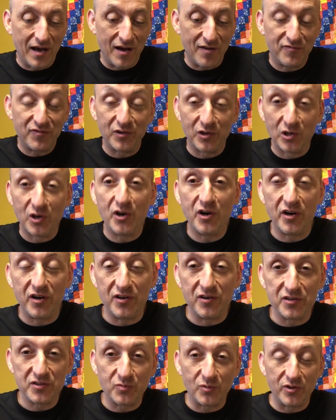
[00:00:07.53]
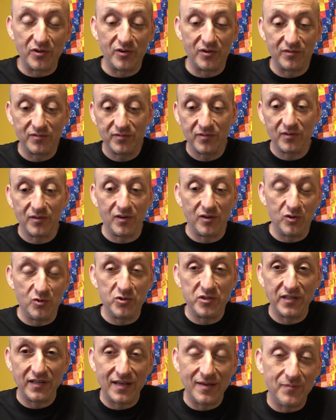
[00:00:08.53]
for learners when they're
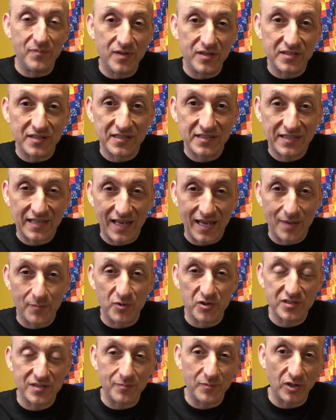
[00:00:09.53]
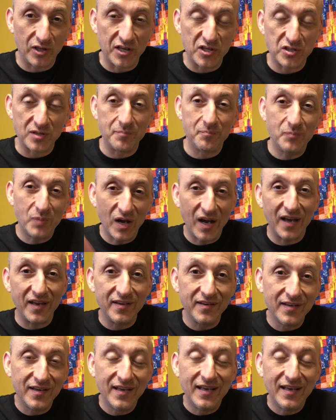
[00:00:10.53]
using a business game or simulation, but